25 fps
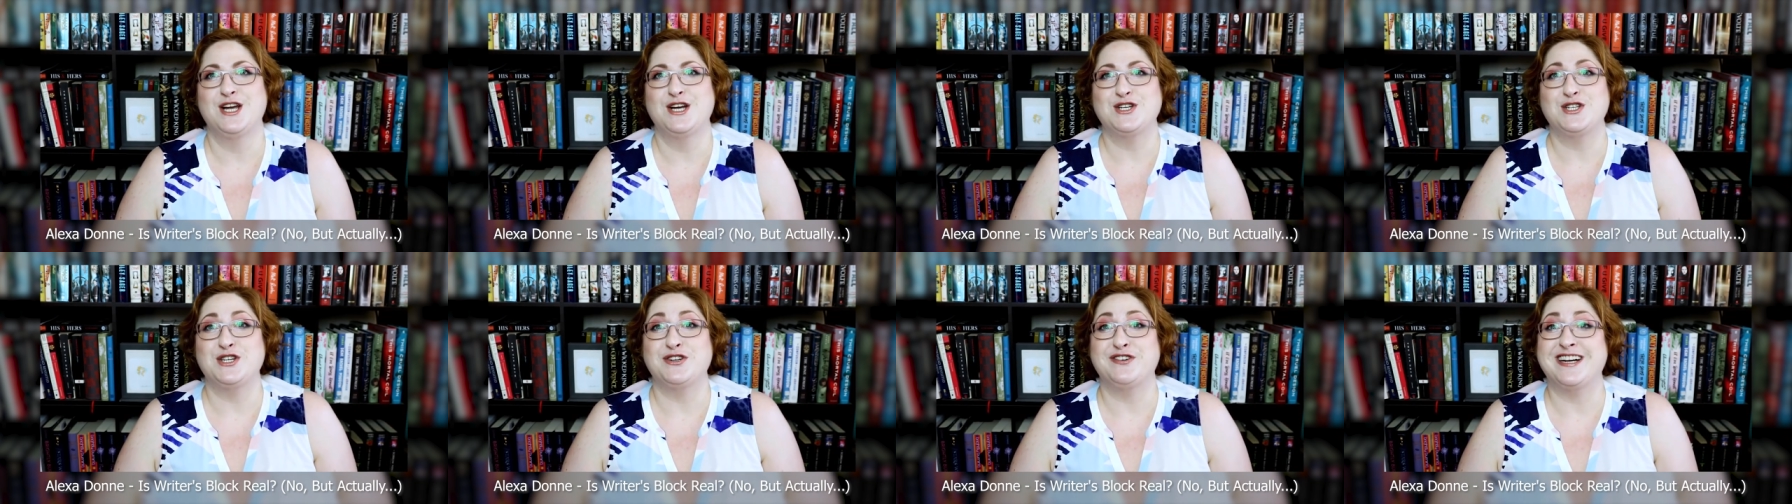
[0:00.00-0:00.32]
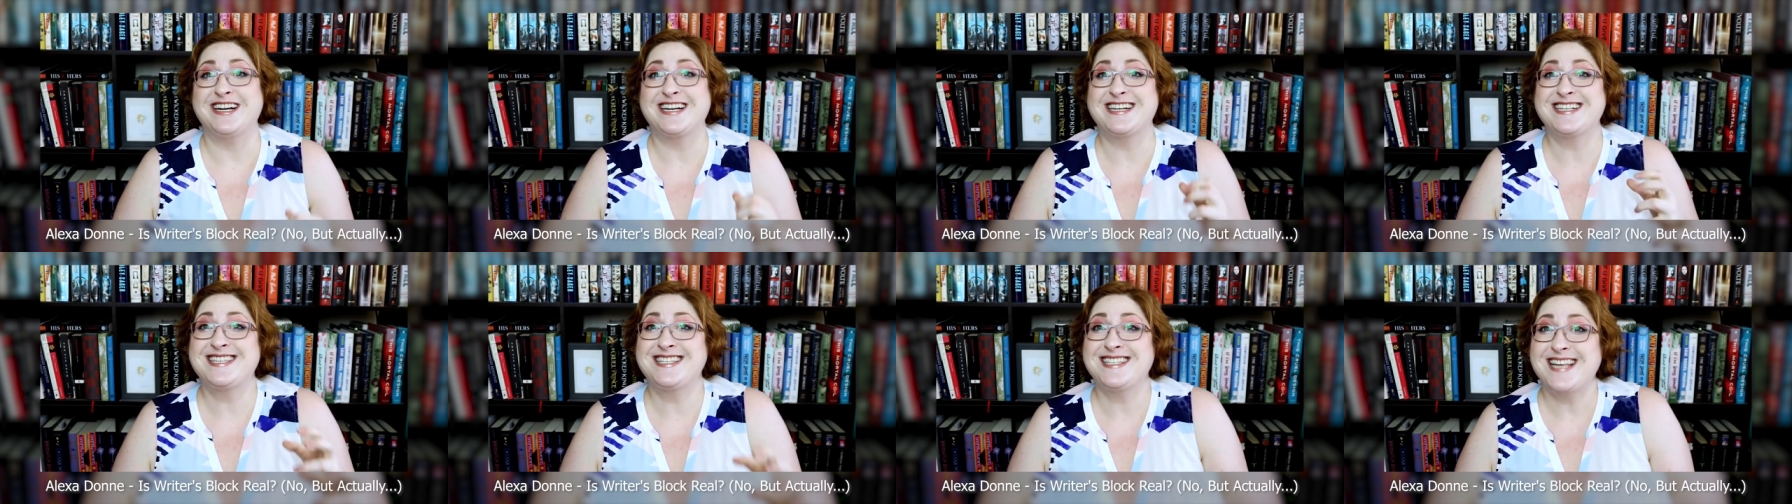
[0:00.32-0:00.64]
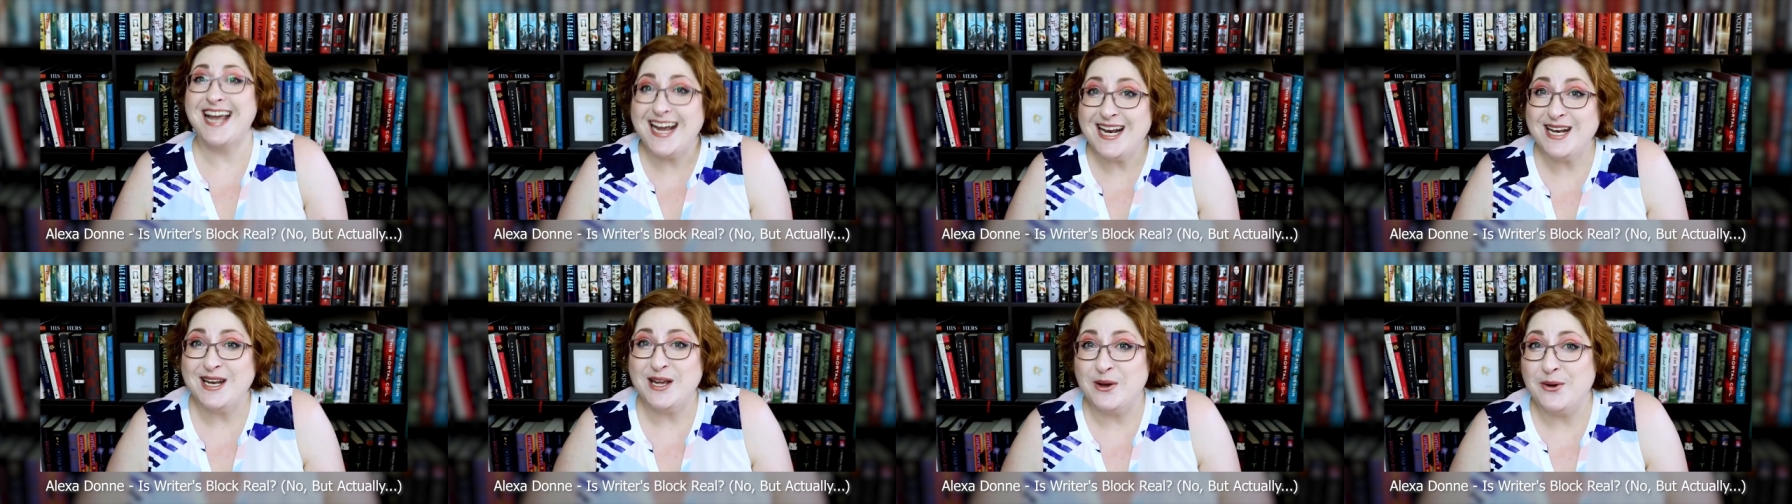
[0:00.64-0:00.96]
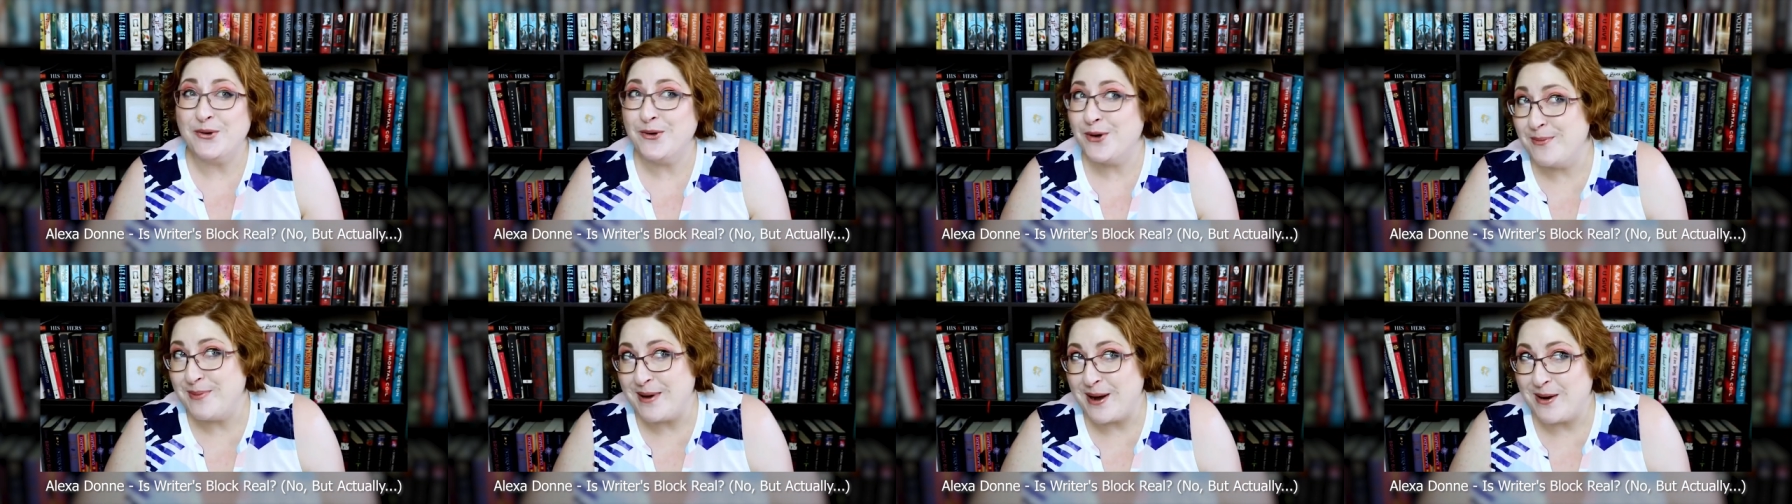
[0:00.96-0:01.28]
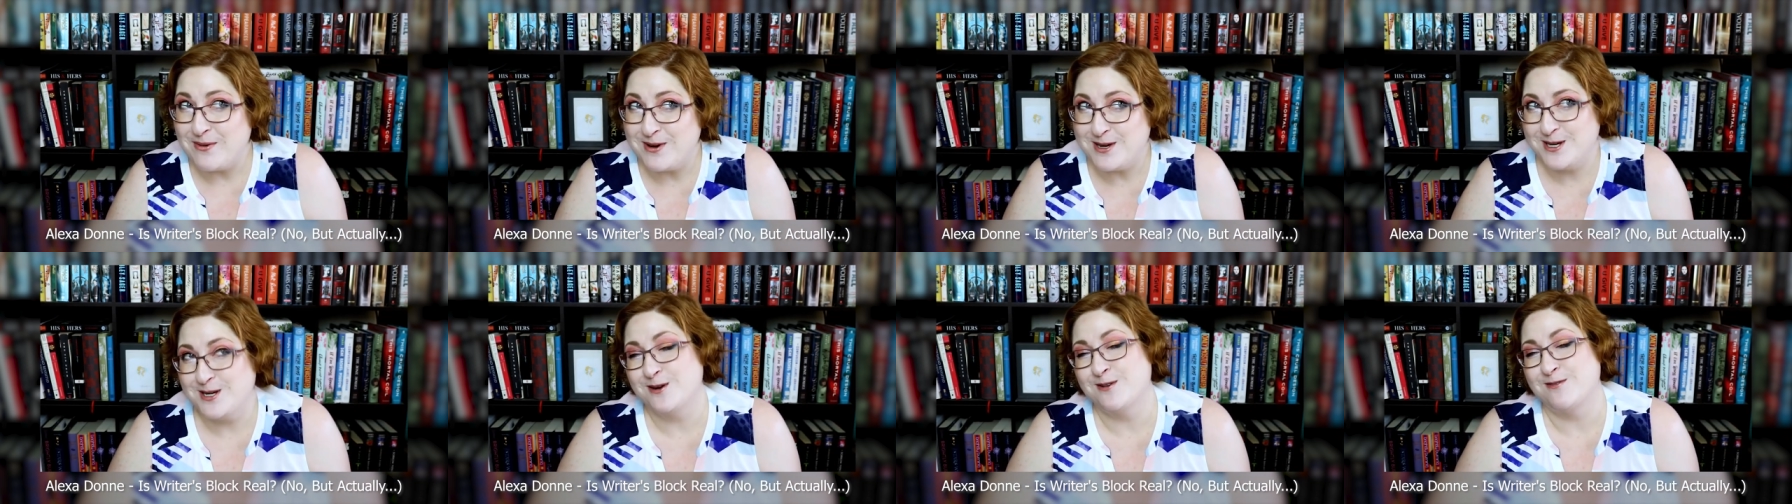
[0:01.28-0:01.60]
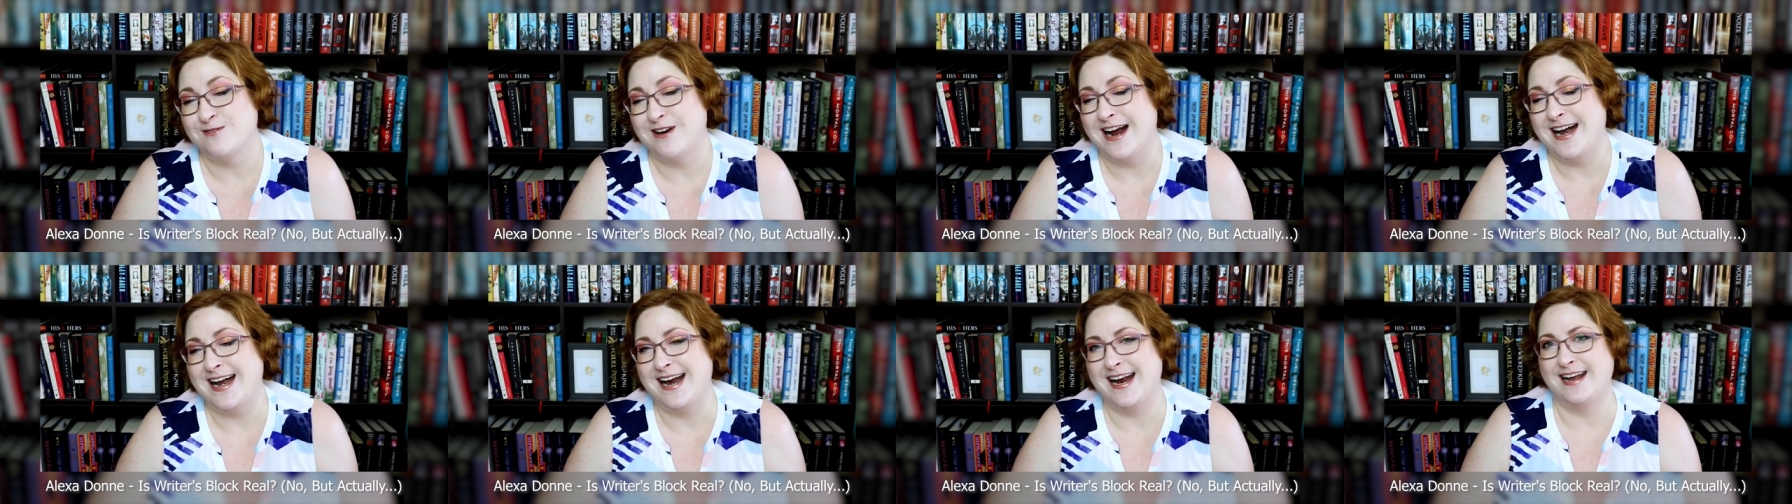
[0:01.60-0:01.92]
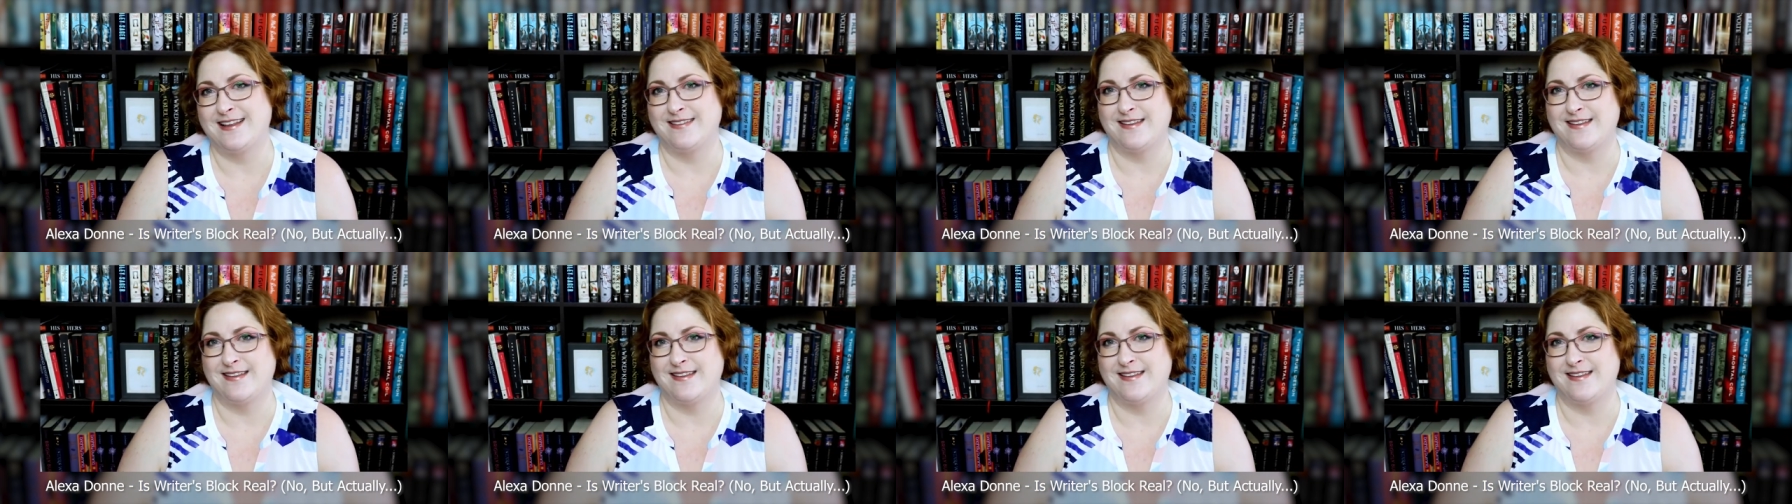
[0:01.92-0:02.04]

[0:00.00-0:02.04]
to excite you about what you're writing,